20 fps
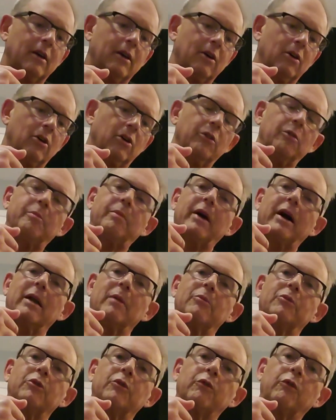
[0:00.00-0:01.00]
on the
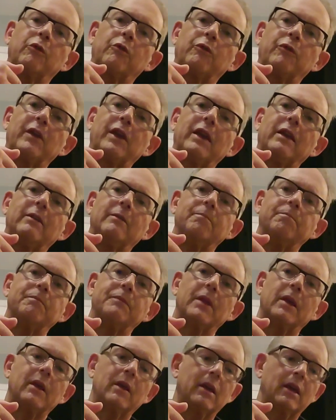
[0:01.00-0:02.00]
bottoms of your feet.
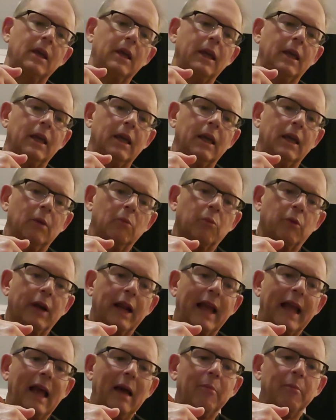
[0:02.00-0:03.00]
And
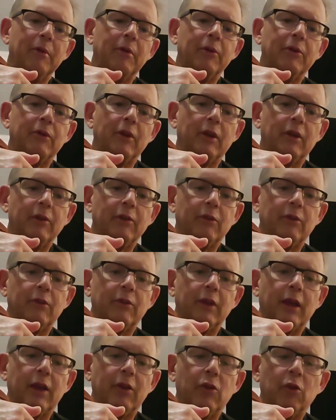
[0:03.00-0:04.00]
what happens
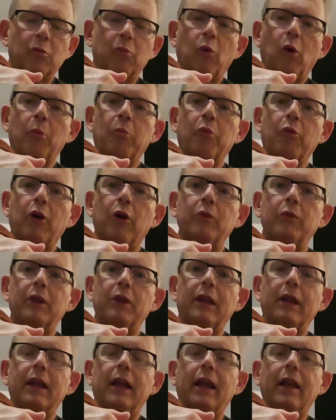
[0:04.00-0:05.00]
is that you're more prone
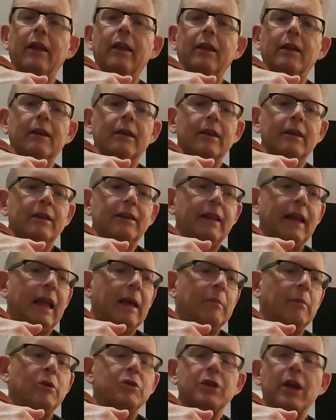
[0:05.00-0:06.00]
to getting
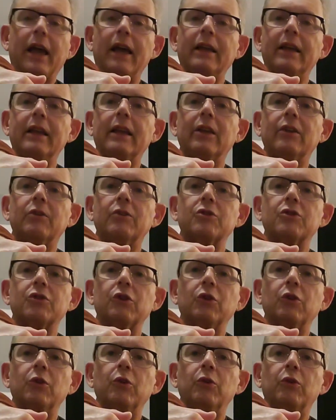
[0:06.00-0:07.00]
damage. I had to get
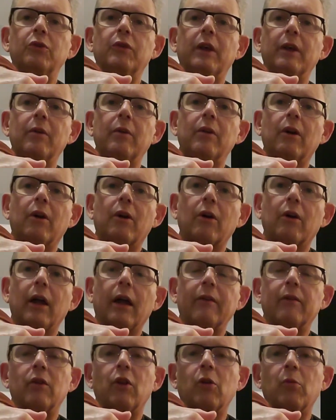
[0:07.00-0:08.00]
shoes that
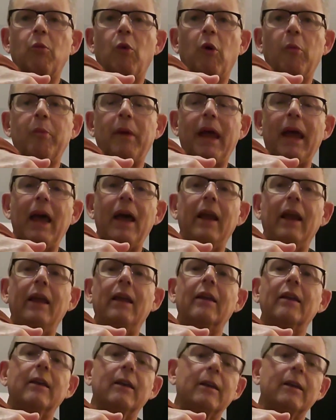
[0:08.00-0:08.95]
have a little more padding.